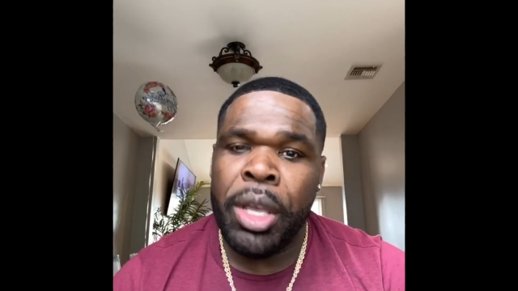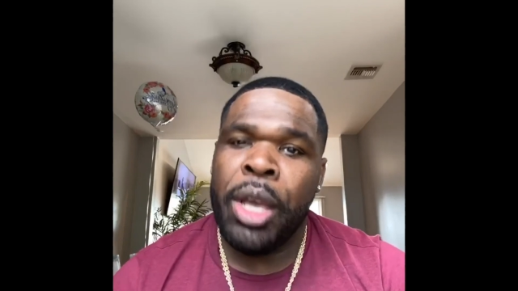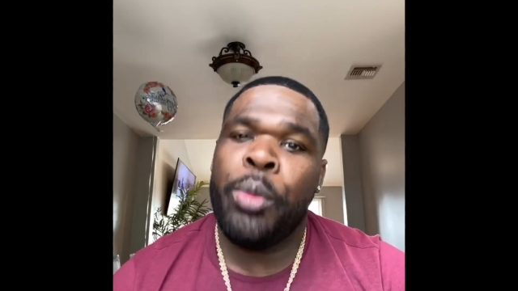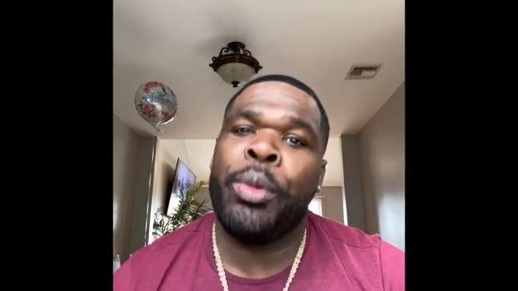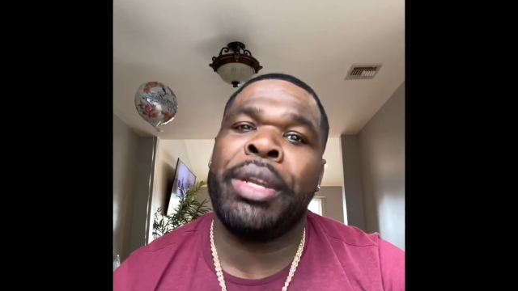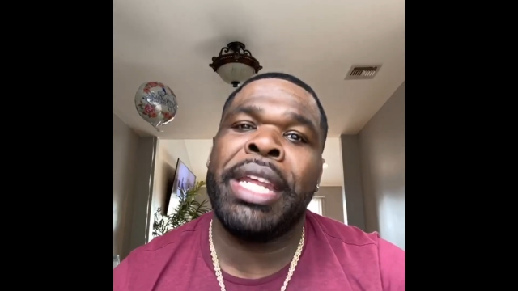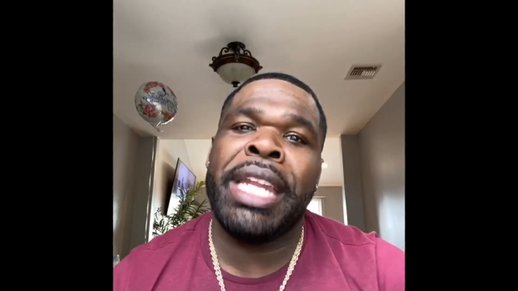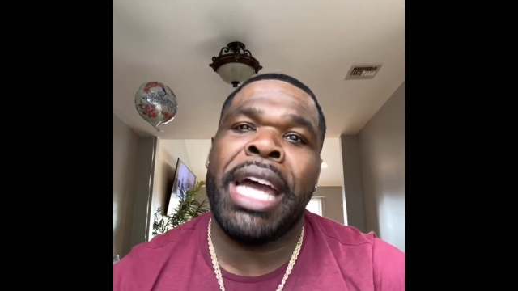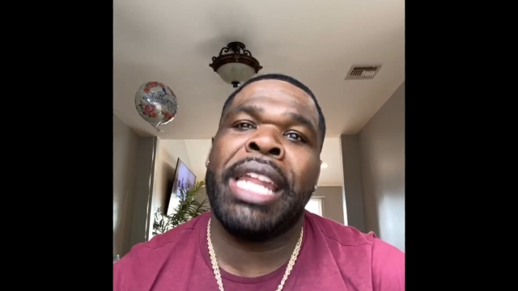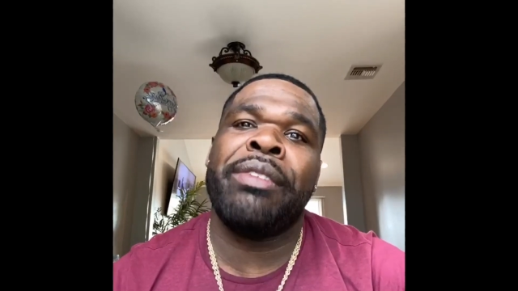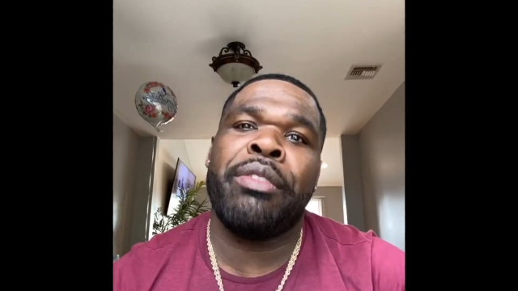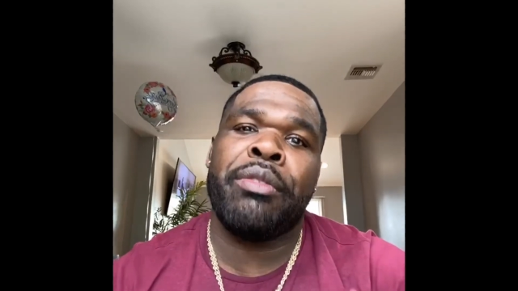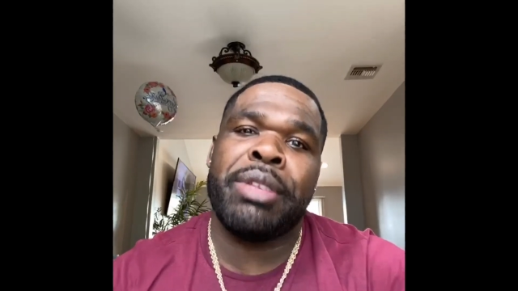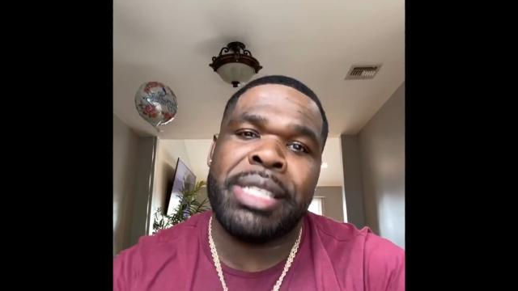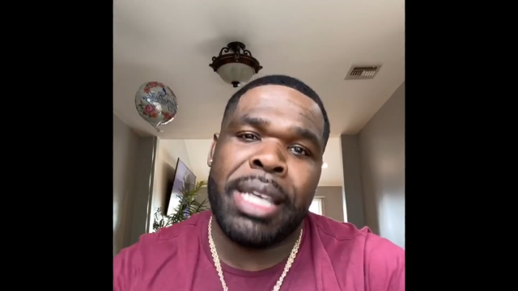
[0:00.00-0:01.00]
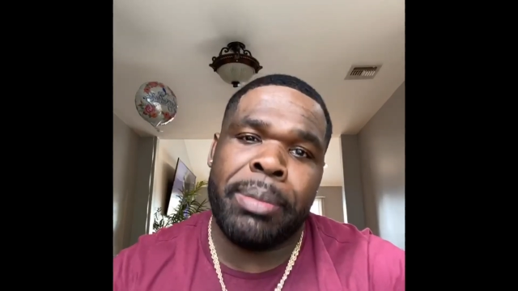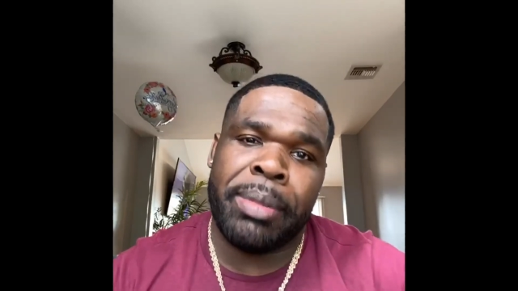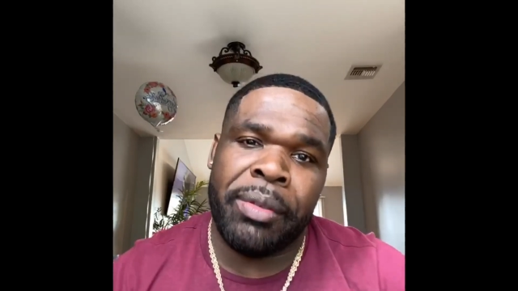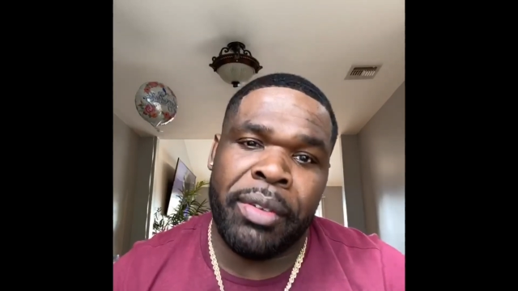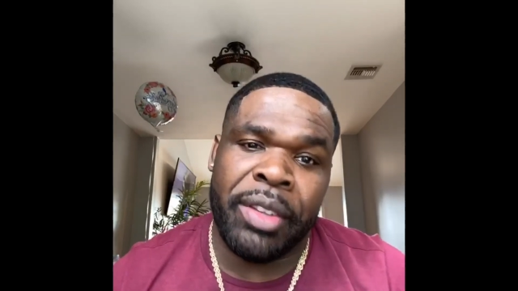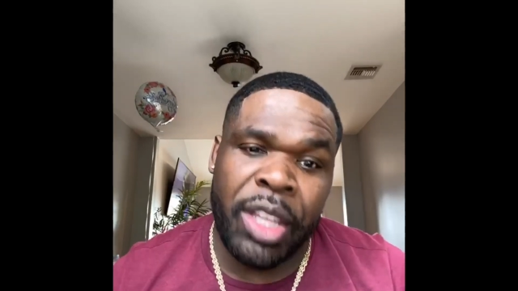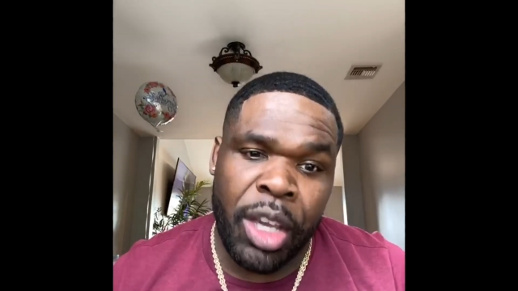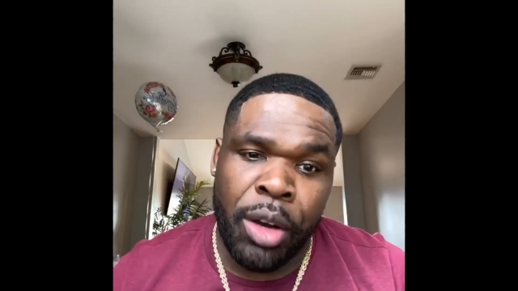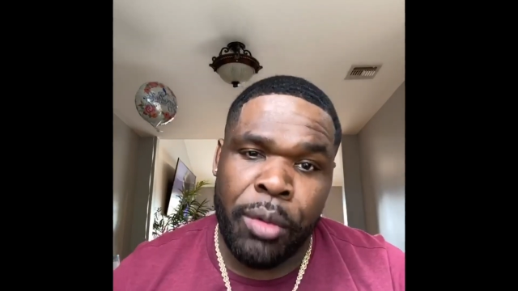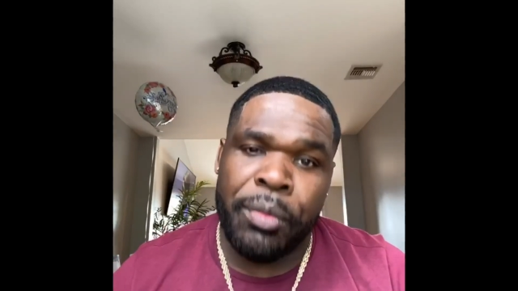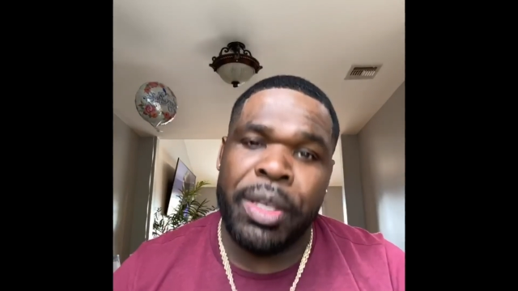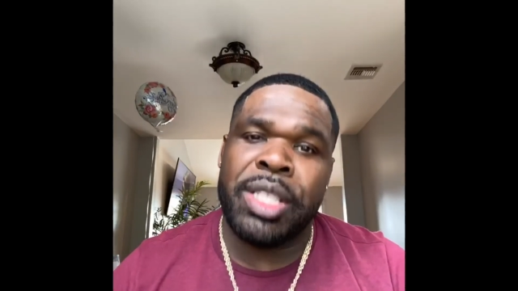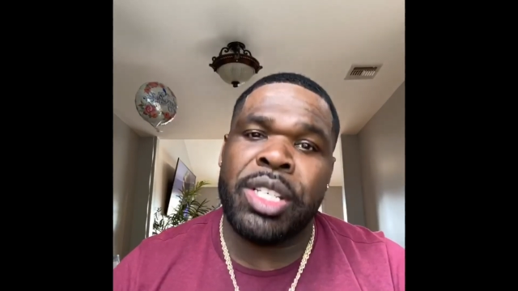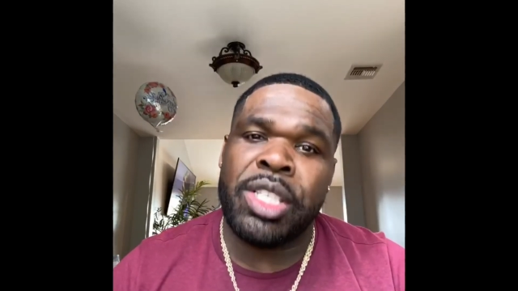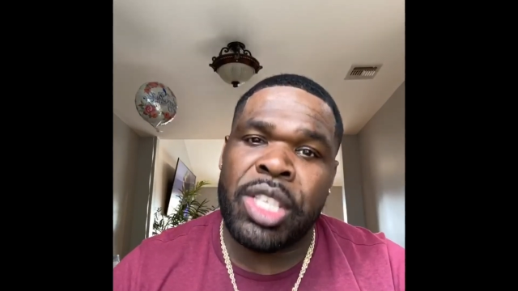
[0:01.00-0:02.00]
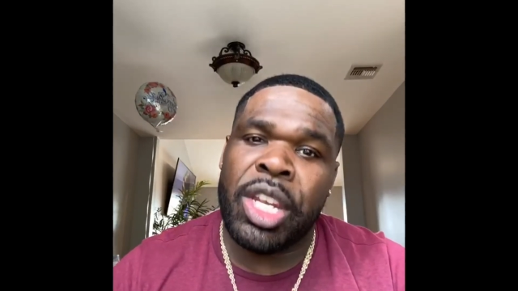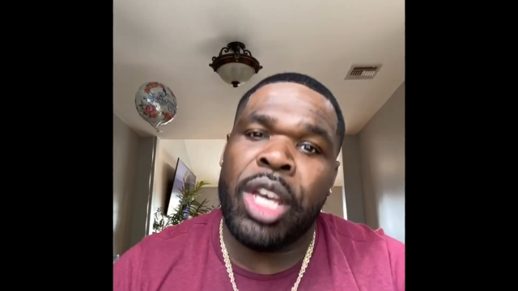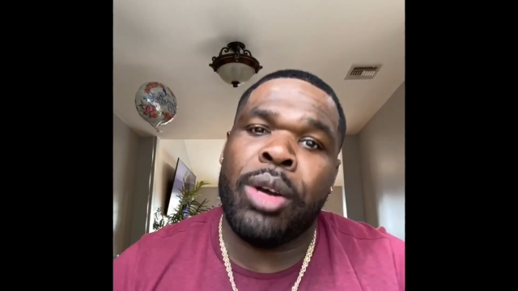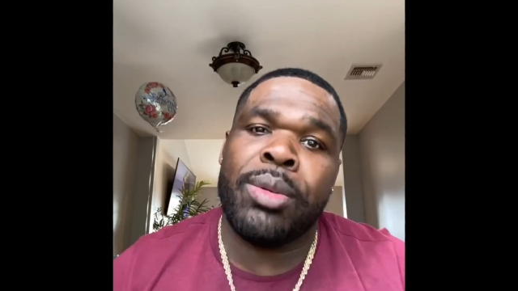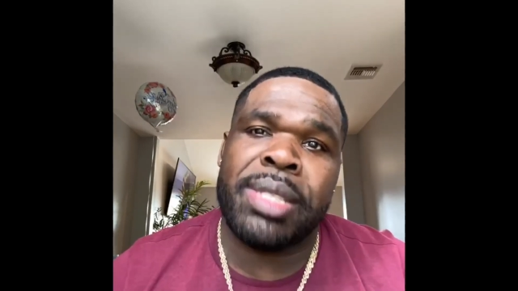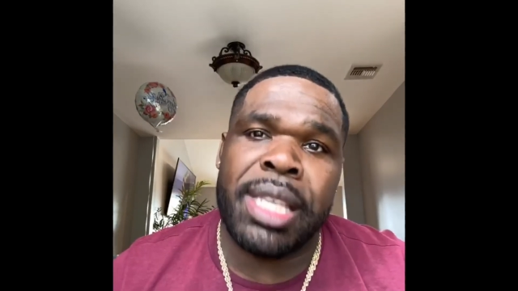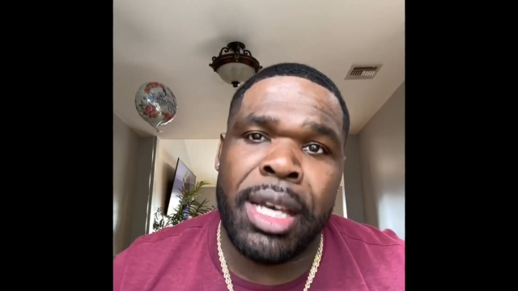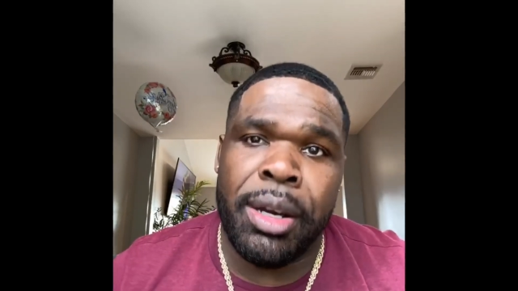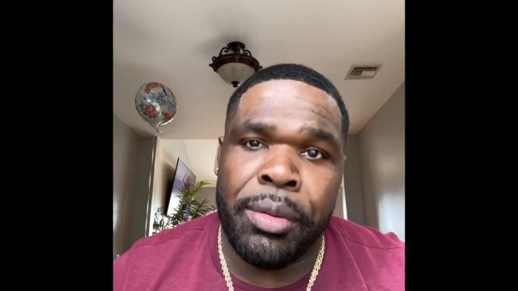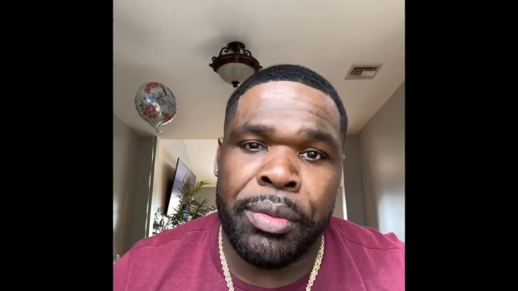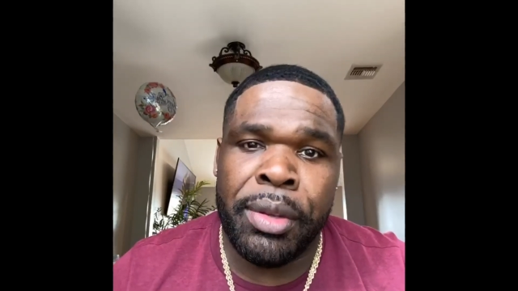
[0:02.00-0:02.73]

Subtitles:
when they're not even receptive of their own visions and their own self.